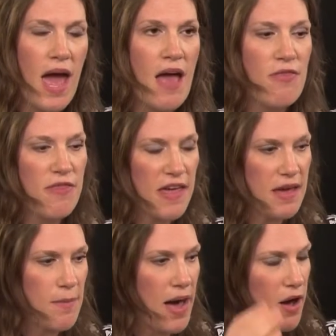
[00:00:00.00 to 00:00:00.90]
and think
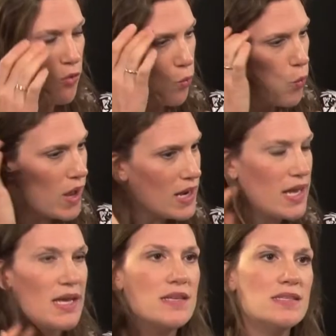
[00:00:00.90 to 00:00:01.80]
about what
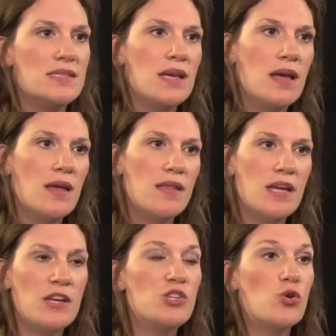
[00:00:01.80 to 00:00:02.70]
is
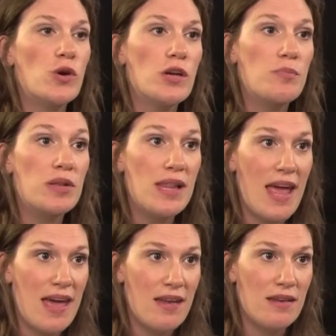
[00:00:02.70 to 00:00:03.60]
the editorial
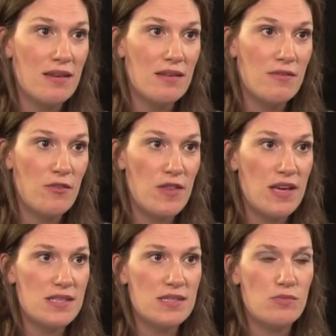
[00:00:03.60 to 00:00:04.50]
plan for
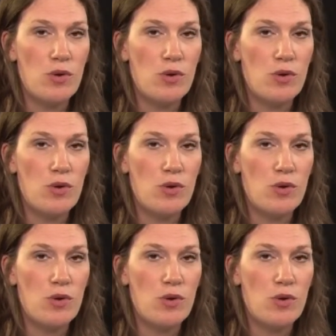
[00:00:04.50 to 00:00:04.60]
this?